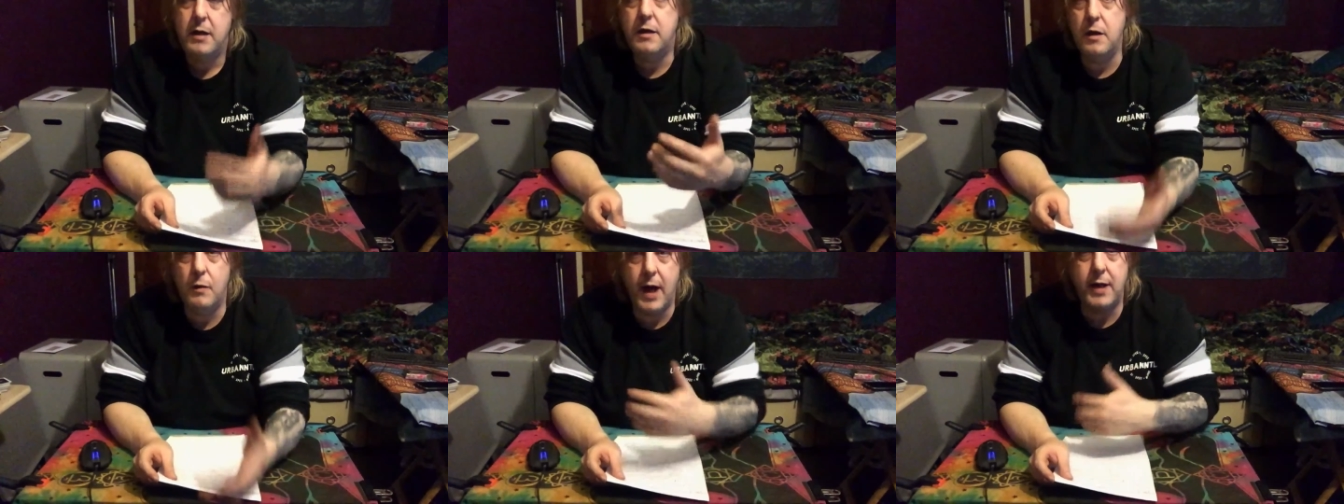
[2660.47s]

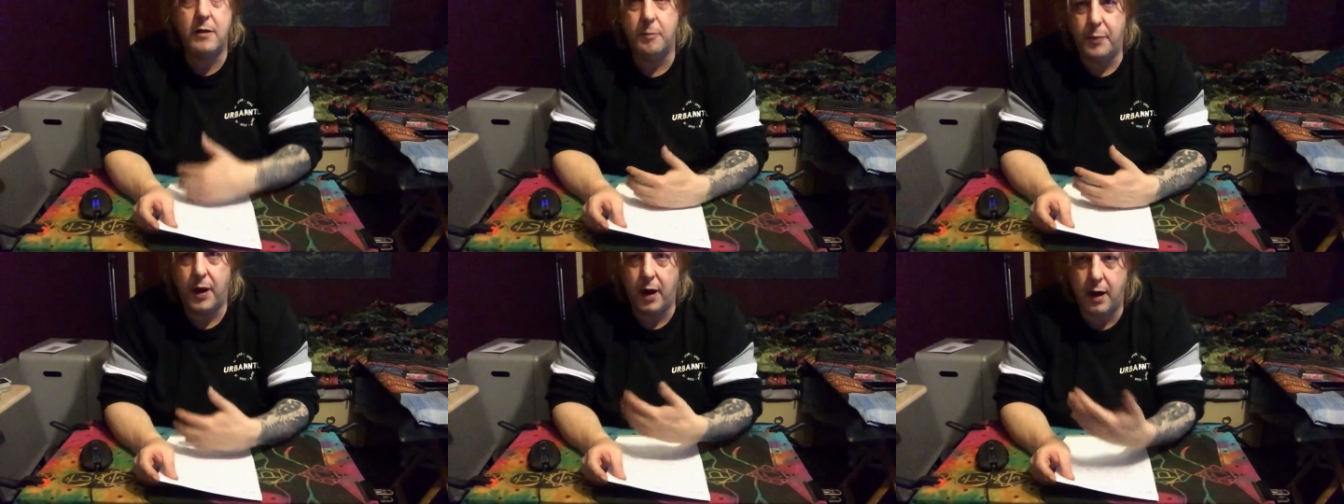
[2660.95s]
you and your
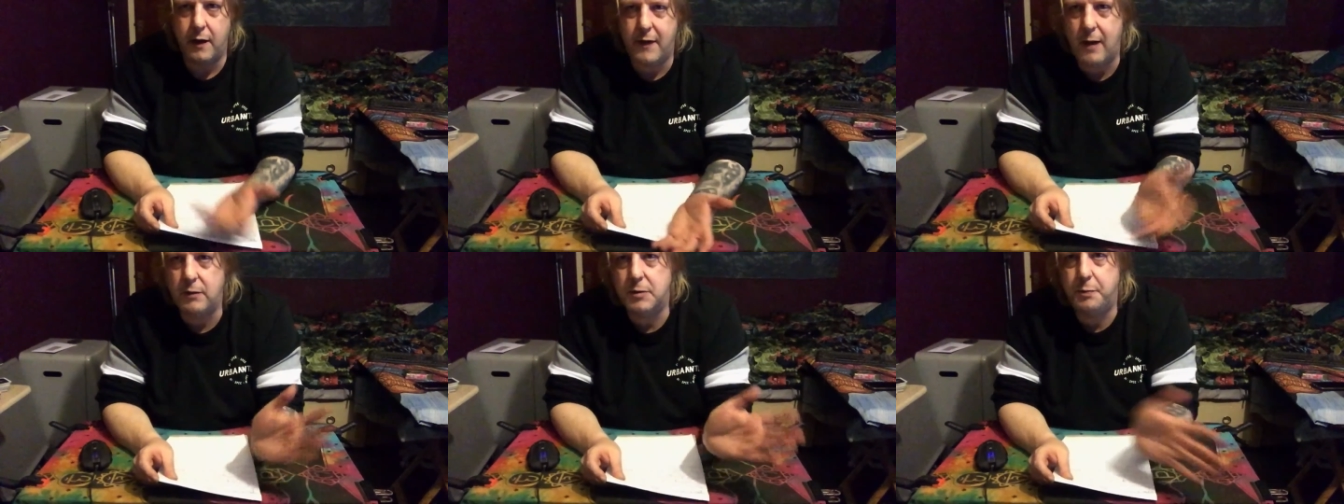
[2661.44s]
partner.
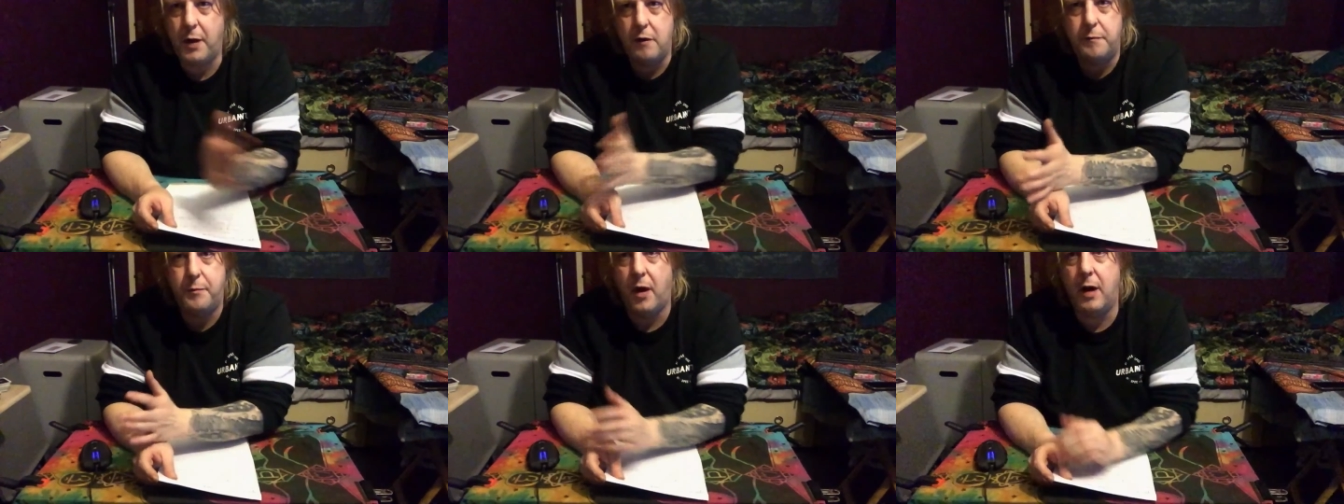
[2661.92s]
That was
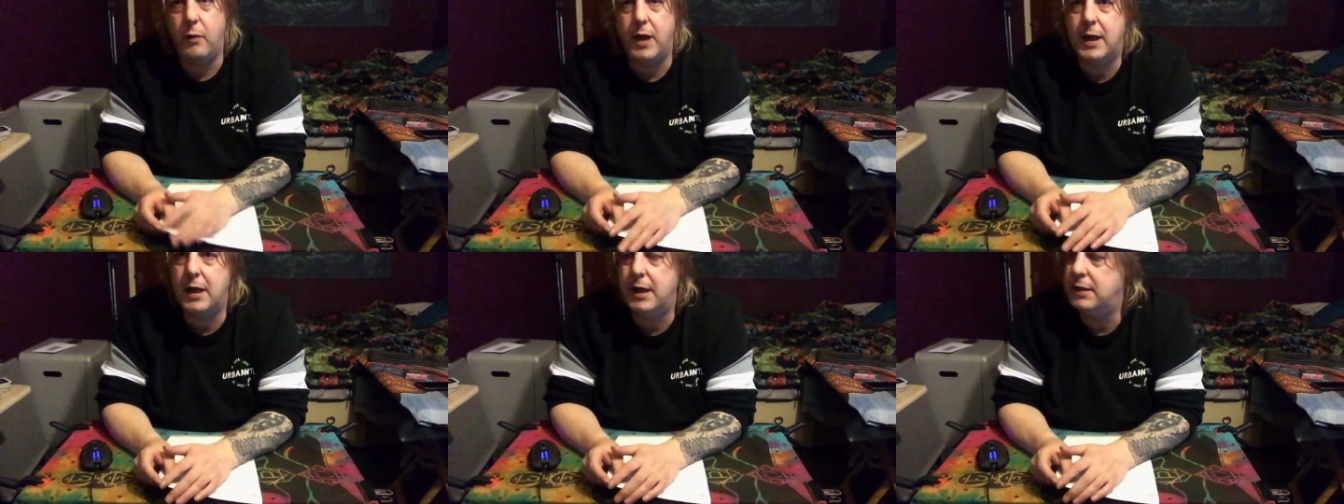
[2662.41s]
both
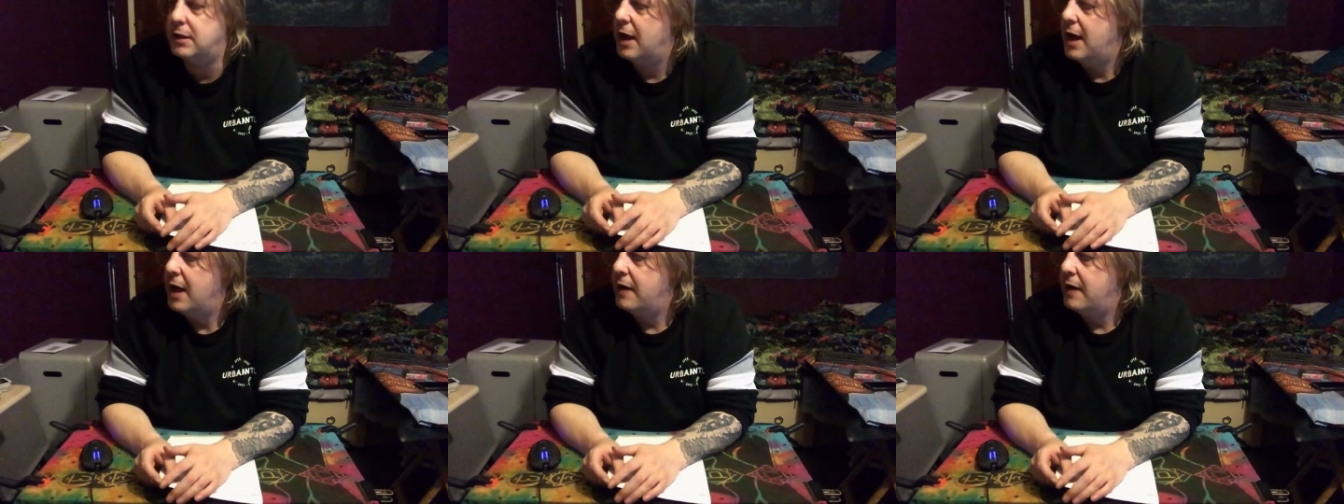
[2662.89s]
bi-weeklies.